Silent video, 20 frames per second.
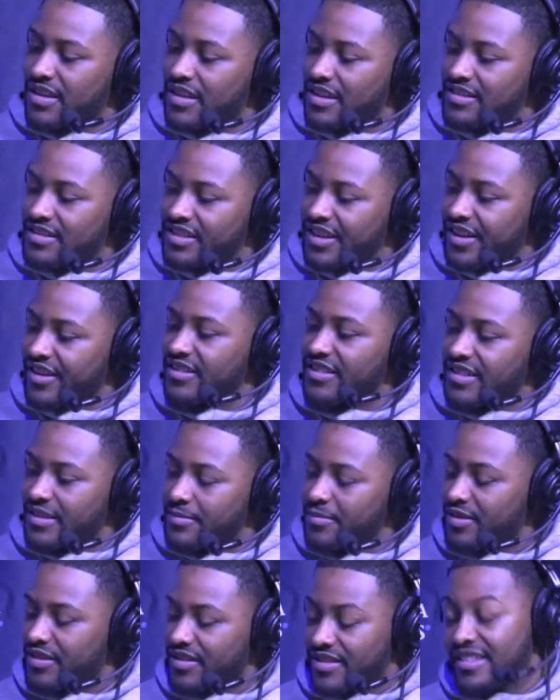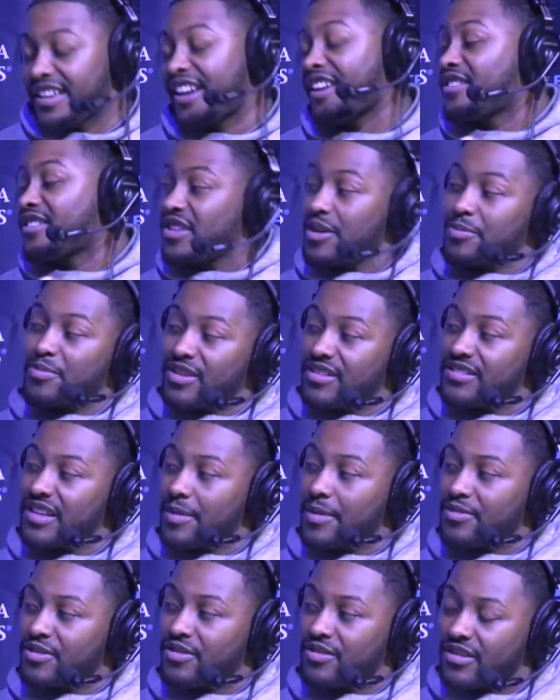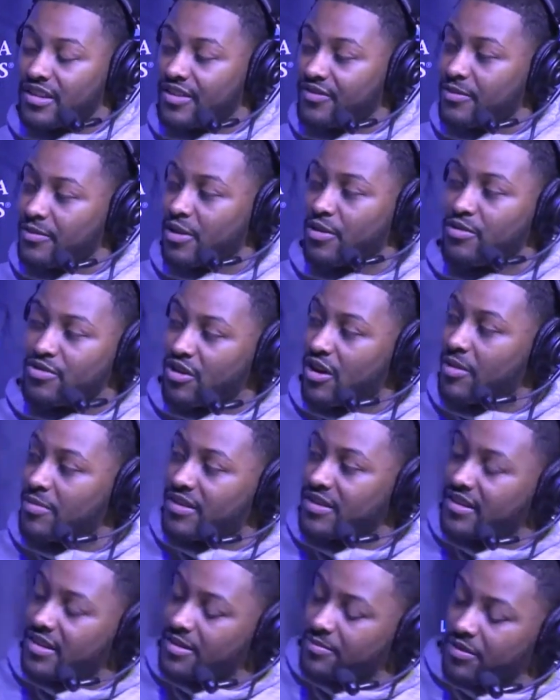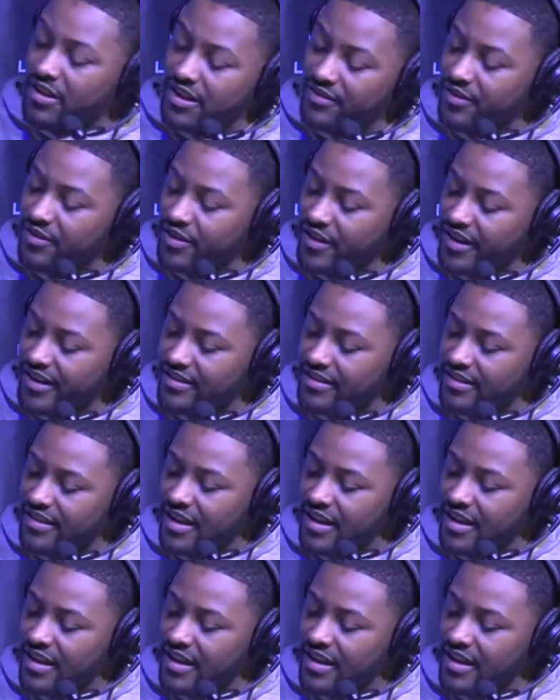serendipitous opportunity from Coach Altman to come play for Creighton.